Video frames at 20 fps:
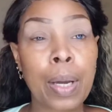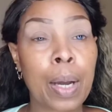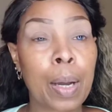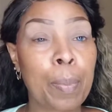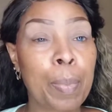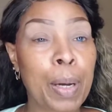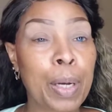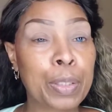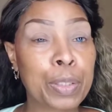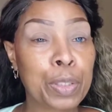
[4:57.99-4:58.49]

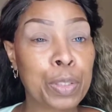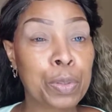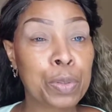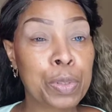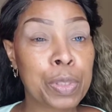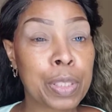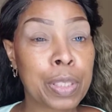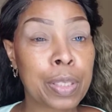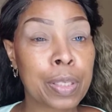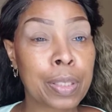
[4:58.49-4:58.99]
about
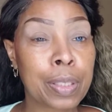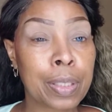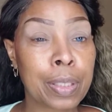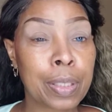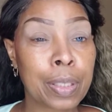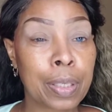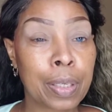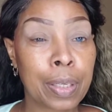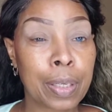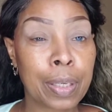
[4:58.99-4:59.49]
using
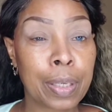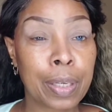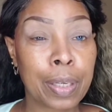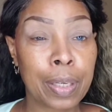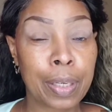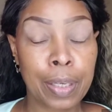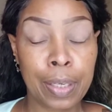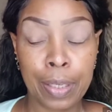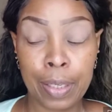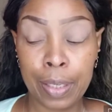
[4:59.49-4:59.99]

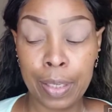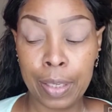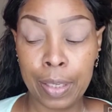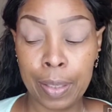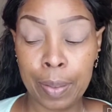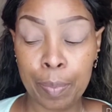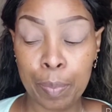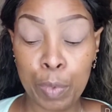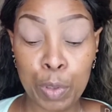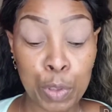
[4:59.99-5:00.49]

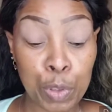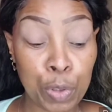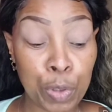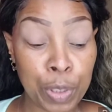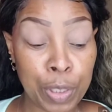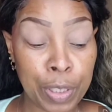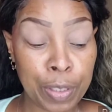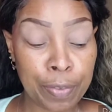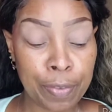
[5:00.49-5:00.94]
majority